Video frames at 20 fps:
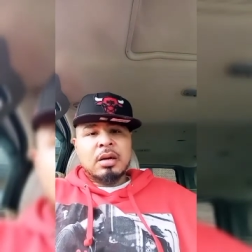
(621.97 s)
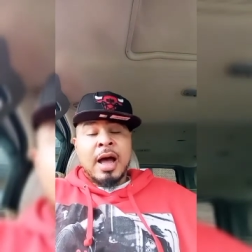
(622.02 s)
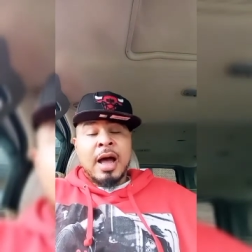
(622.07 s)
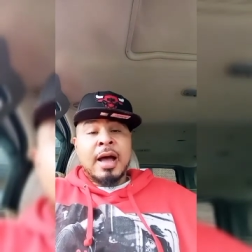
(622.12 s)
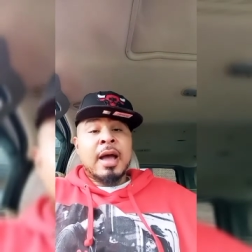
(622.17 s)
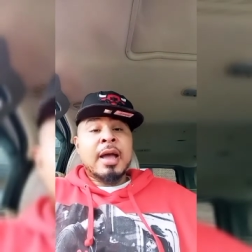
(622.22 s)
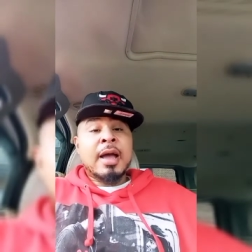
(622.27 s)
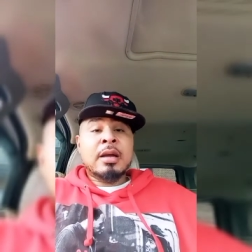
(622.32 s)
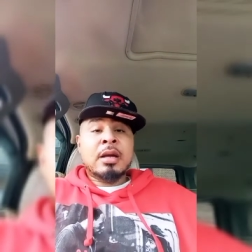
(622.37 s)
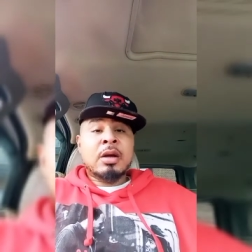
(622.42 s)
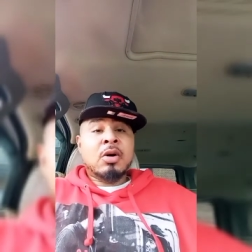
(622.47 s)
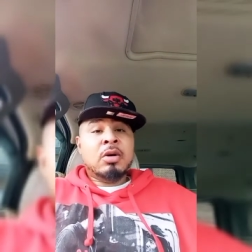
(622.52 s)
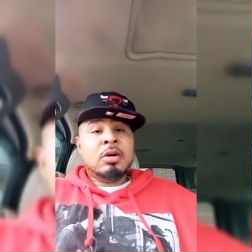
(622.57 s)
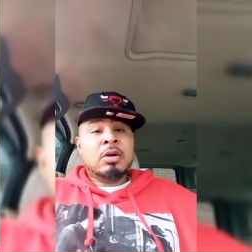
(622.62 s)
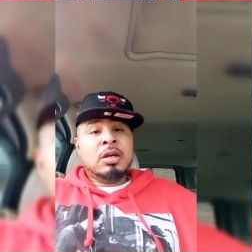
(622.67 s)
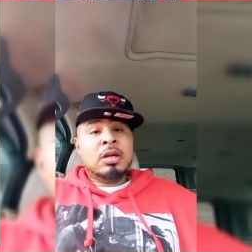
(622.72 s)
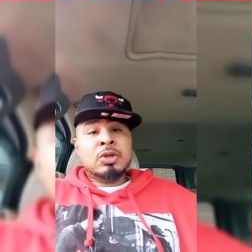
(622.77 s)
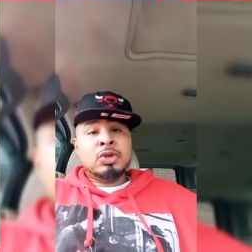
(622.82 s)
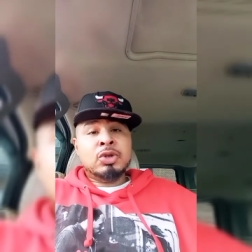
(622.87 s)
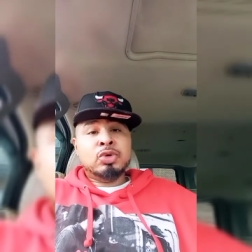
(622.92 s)
I ain't
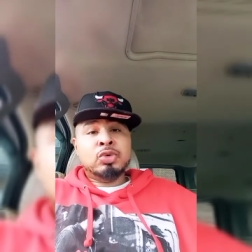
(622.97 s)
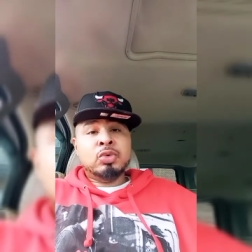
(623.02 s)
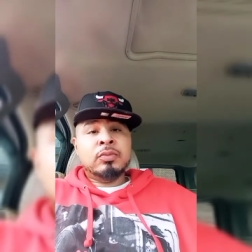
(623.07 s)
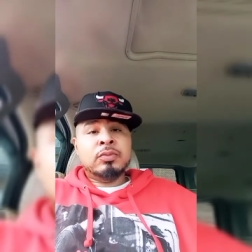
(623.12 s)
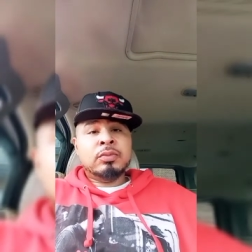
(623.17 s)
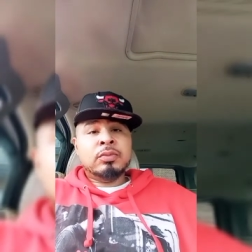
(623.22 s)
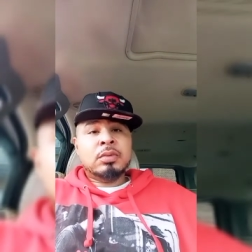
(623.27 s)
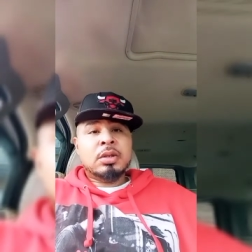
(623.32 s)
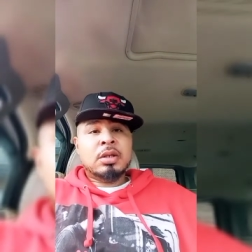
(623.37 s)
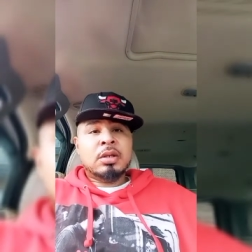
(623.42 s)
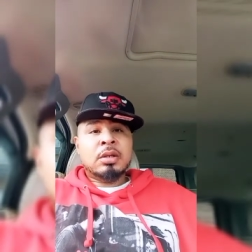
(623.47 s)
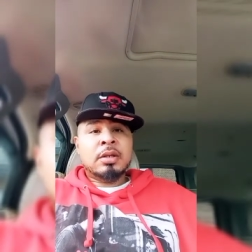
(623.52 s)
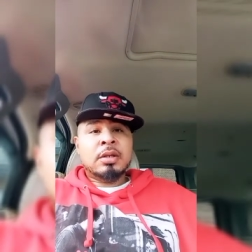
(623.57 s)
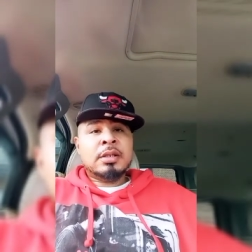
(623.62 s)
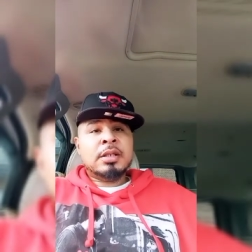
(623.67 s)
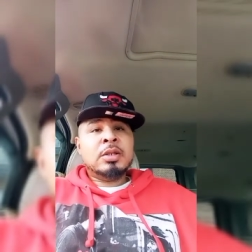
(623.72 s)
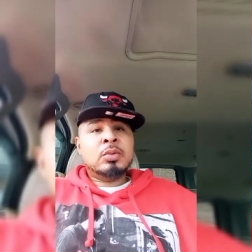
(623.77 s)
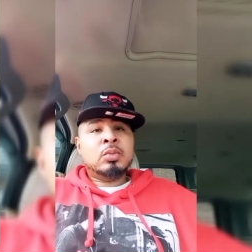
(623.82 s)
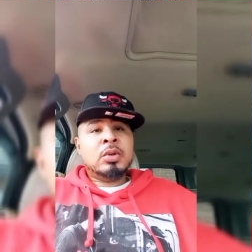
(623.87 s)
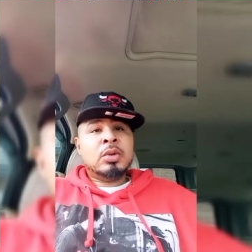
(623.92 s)
calling him the truth
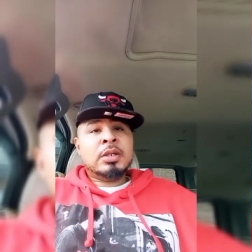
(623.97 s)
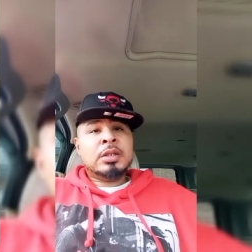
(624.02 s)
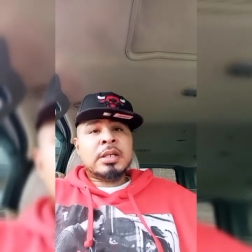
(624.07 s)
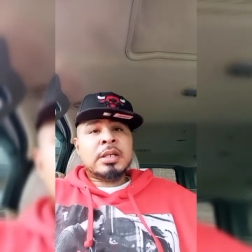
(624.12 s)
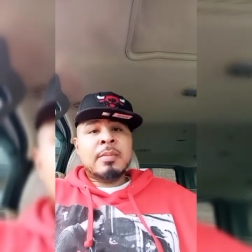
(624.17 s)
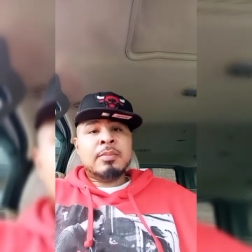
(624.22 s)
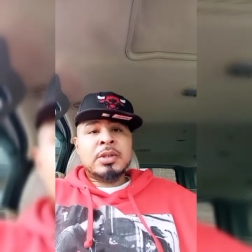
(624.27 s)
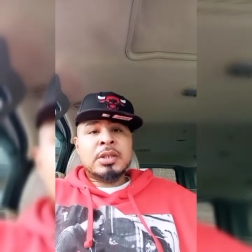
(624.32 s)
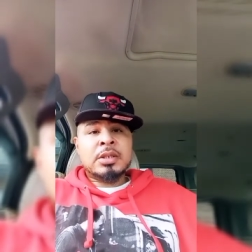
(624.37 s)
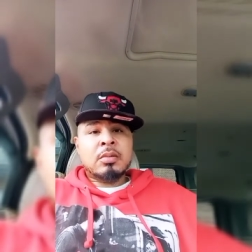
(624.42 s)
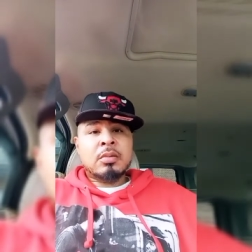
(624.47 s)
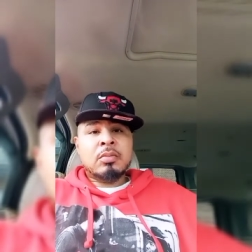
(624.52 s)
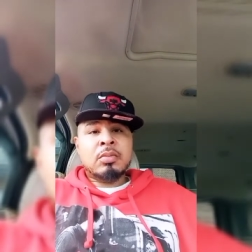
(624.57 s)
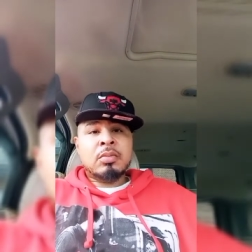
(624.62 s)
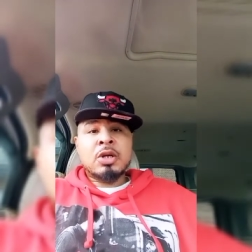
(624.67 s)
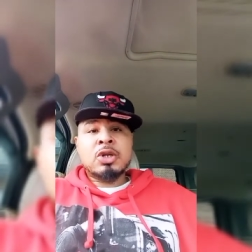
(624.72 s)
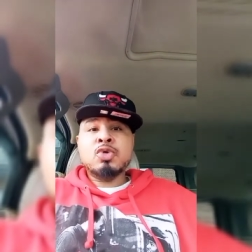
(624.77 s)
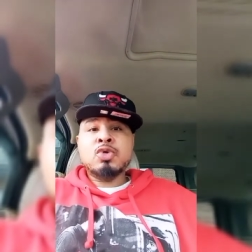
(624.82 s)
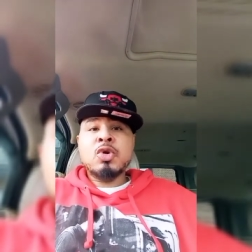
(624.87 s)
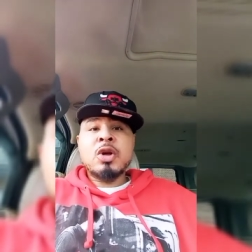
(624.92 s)
unless he win the championship?
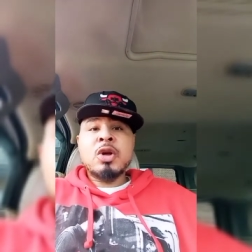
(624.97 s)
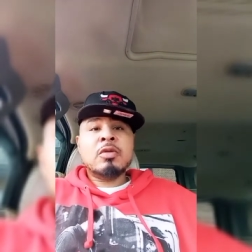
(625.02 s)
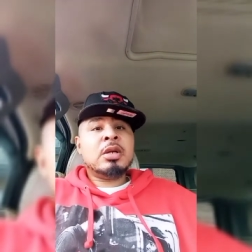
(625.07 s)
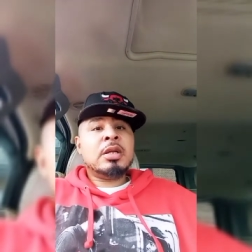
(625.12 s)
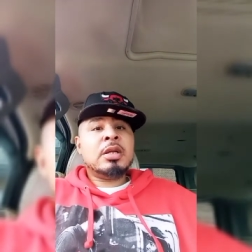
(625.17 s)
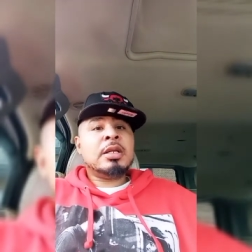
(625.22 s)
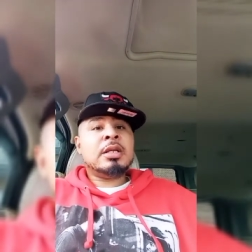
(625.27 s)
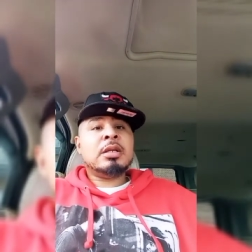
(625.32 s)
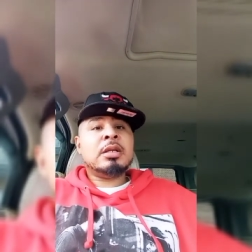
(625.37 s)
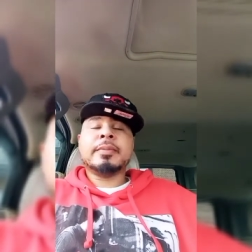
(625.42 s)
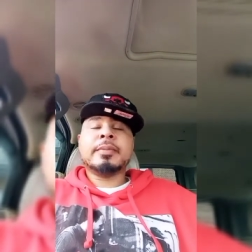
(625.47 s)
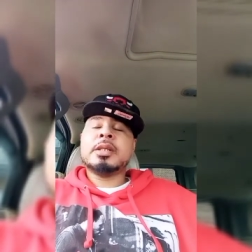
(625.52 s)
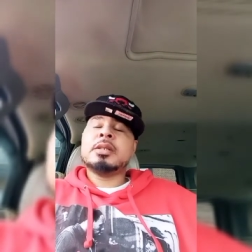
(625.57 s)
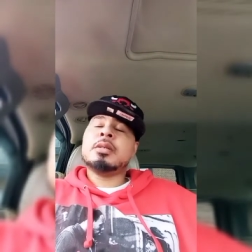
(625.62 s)
Bro, you ain't really...